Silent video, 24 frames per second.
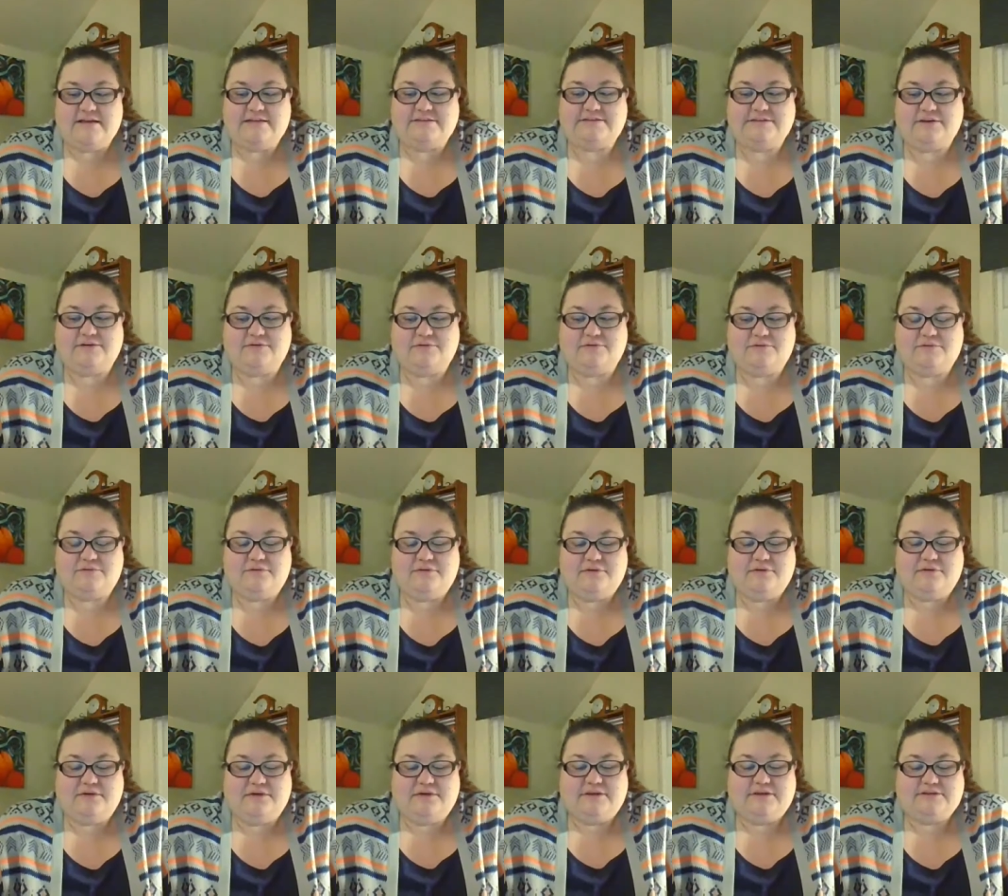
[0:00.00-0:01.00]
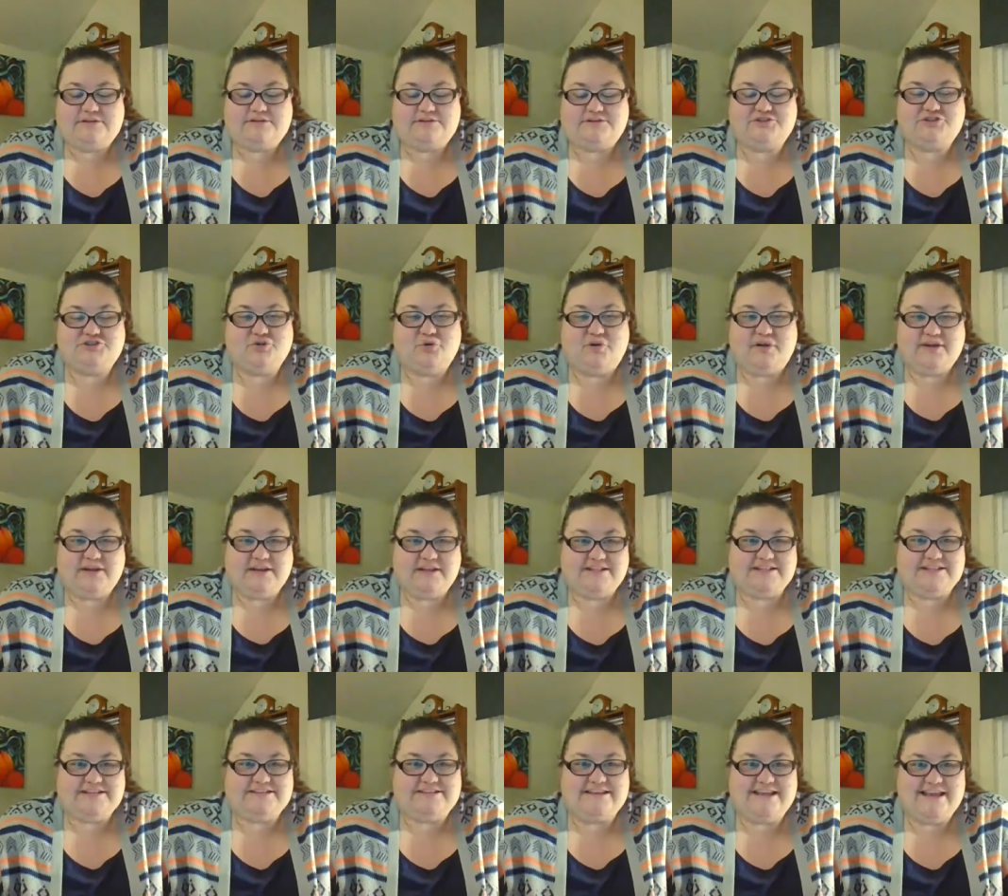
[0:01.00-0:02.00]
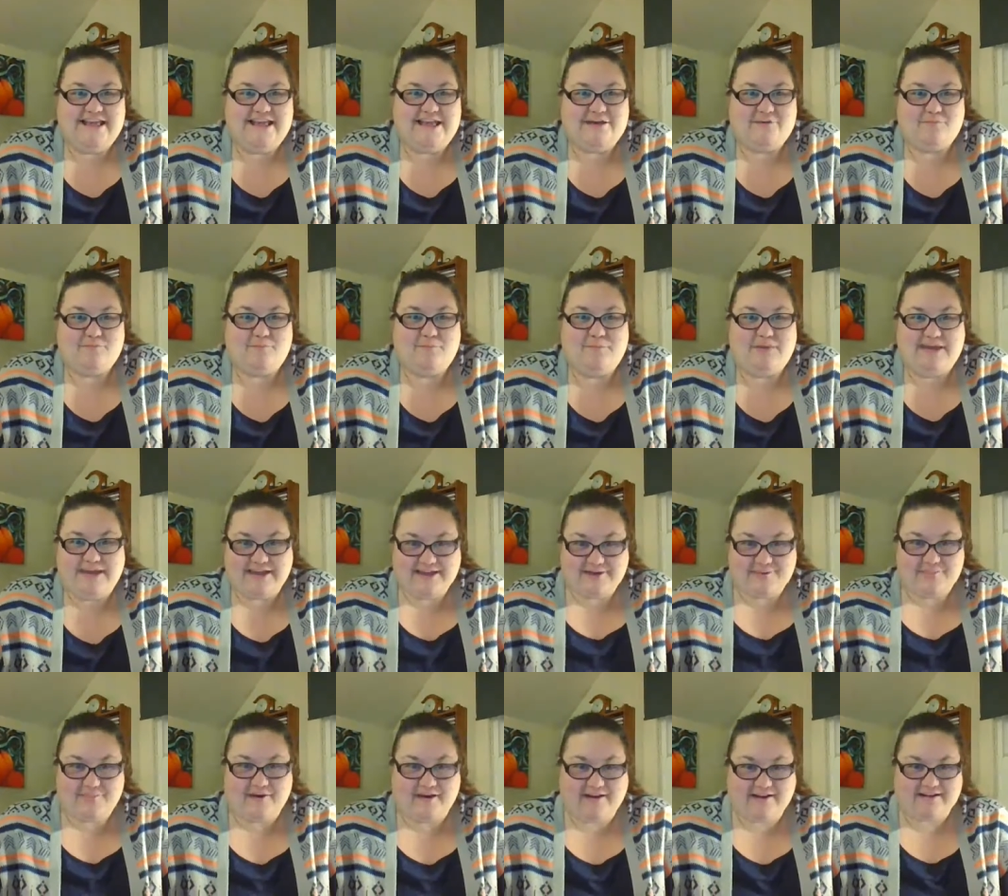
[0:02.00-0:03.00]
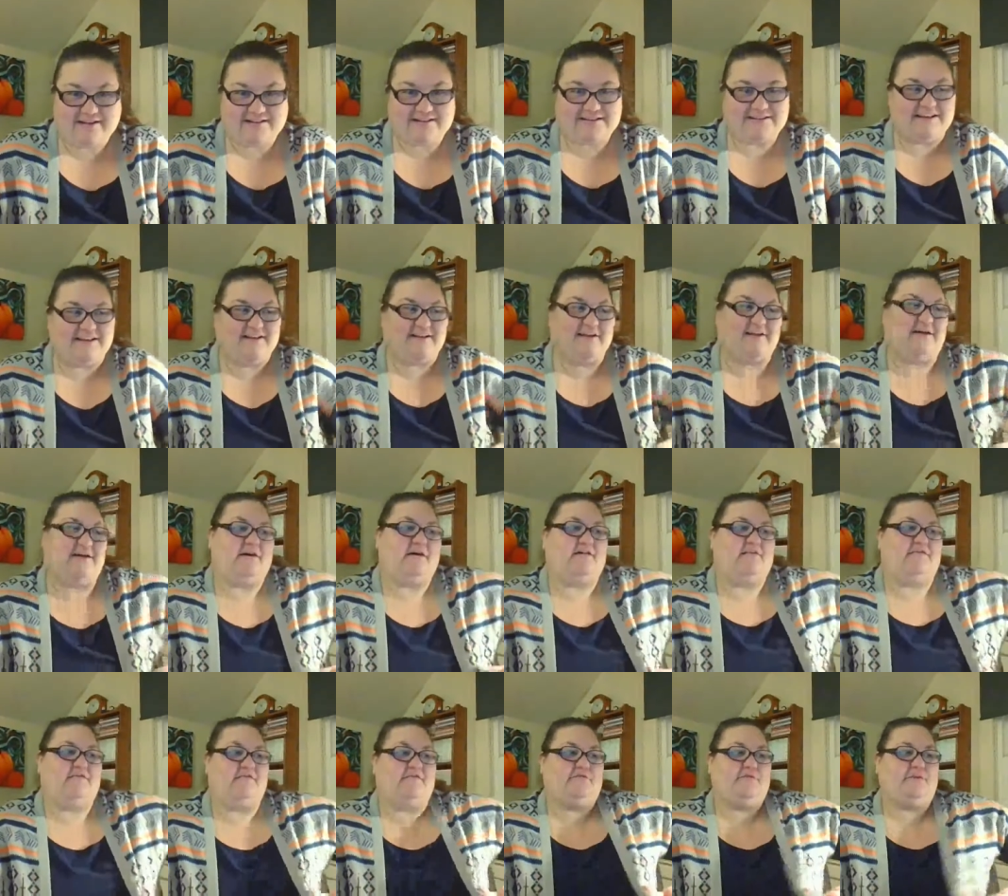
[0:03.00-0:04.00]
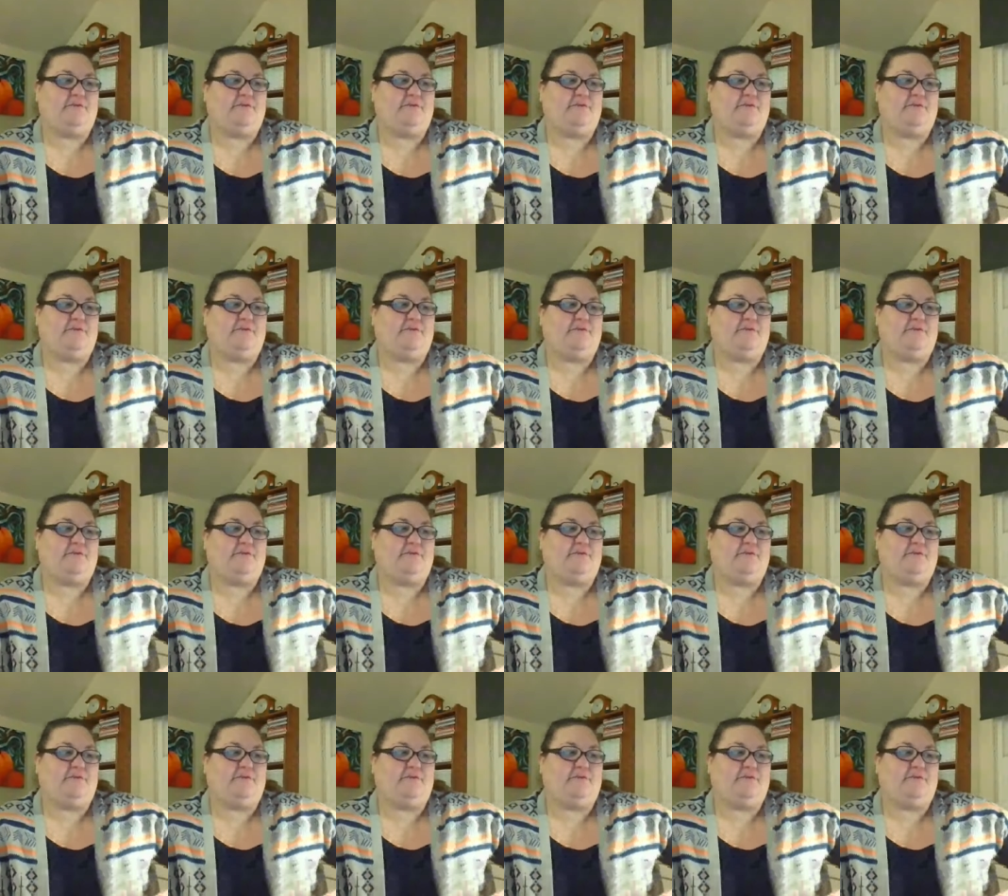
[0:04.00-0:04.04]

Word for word: So joining the team, being a part of,